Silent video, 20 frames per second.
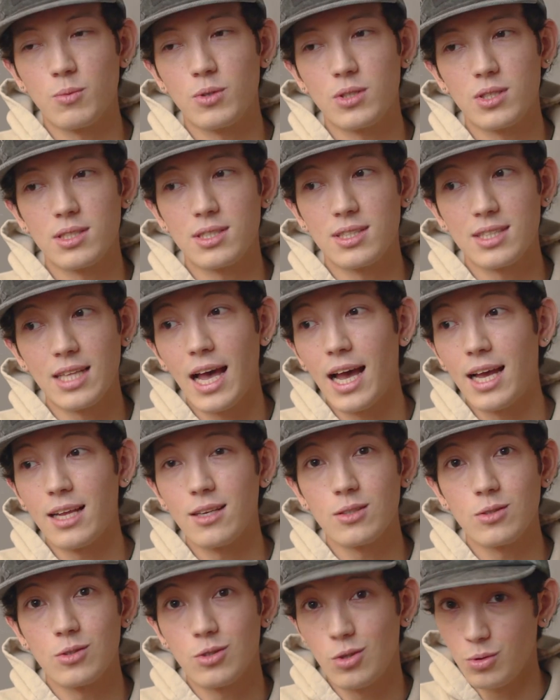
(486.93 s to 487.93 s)
which is not
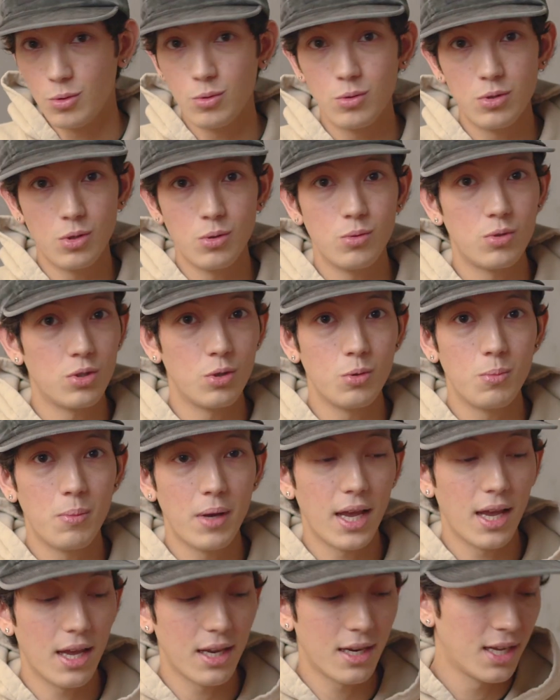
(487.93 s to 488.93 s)
too
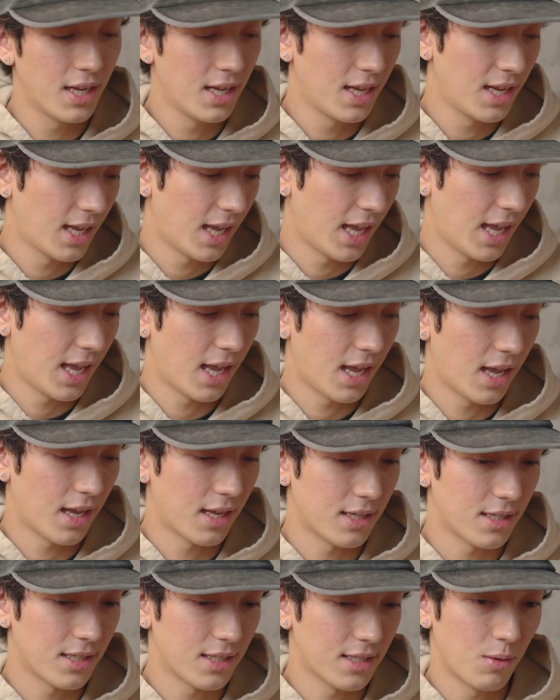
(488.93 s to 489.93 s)
bad. And